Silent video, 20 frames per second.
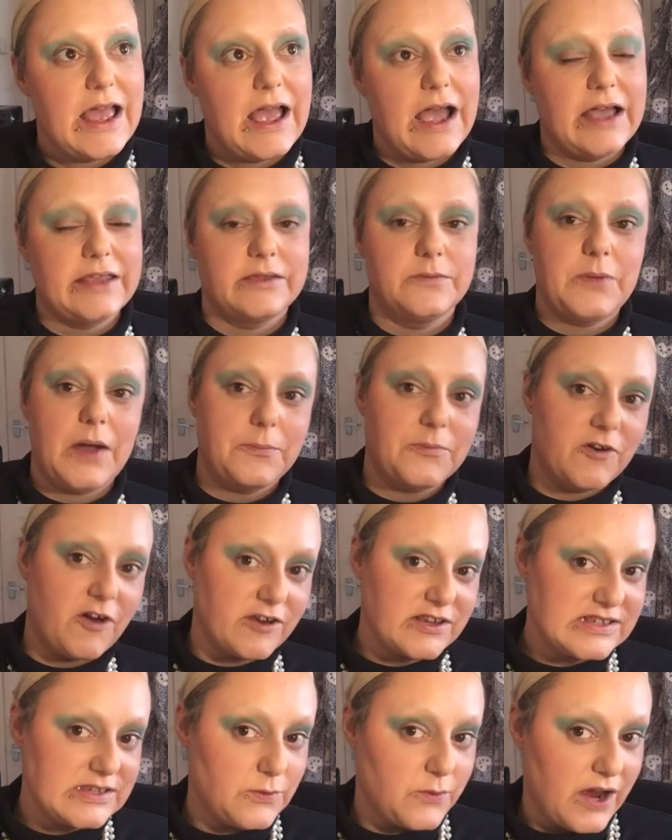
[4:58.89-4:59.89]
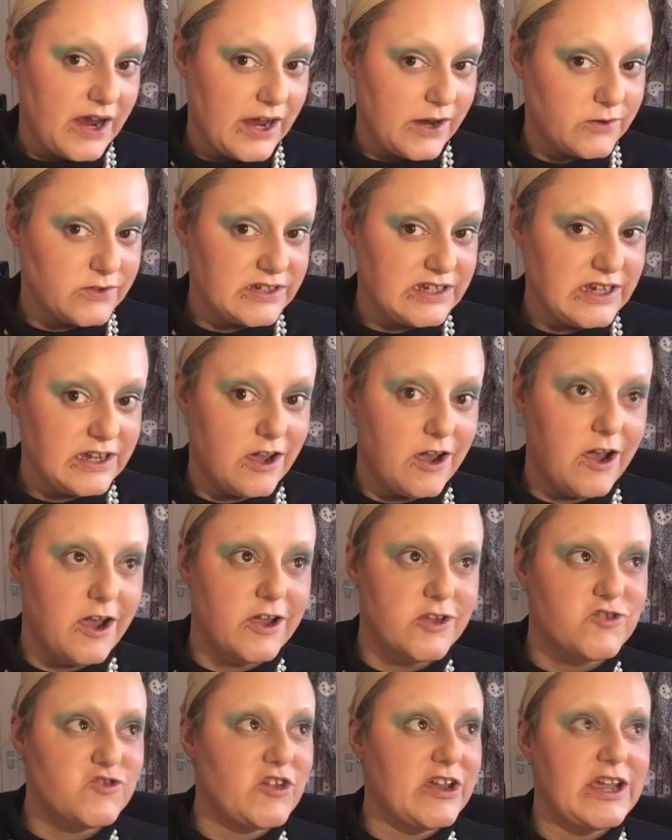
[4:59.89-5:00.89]
and the paparazzi were hounding her
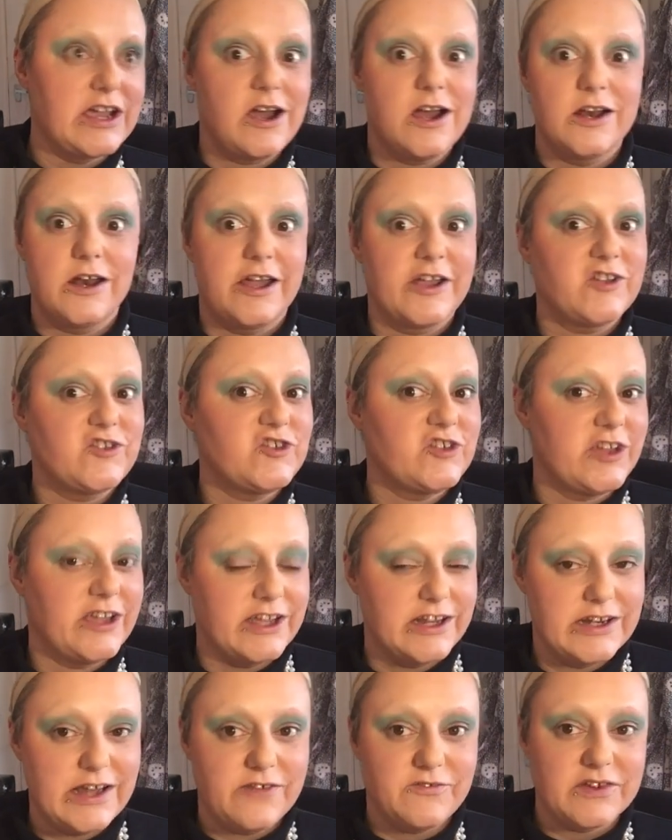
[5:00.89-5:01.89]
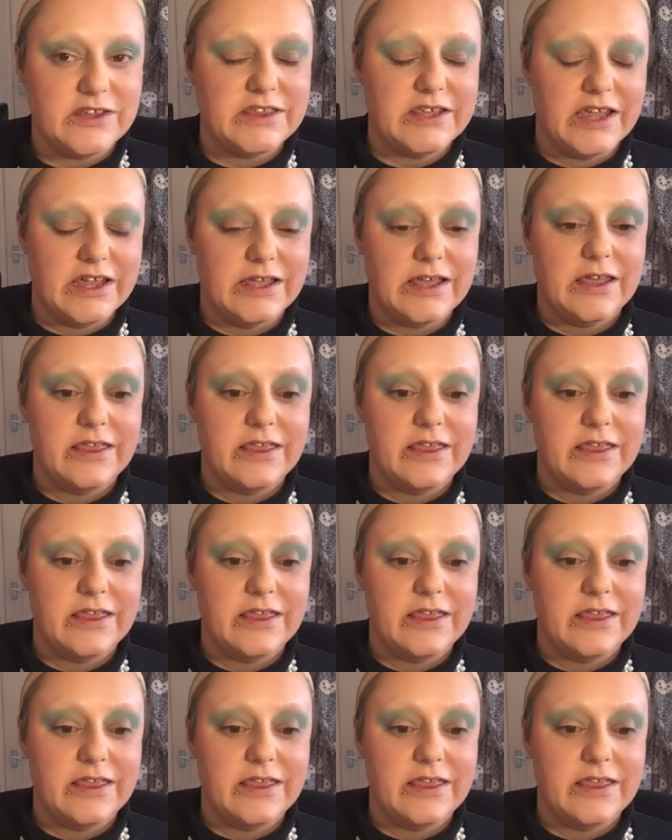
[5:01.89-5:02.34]
and treating her like shit and everything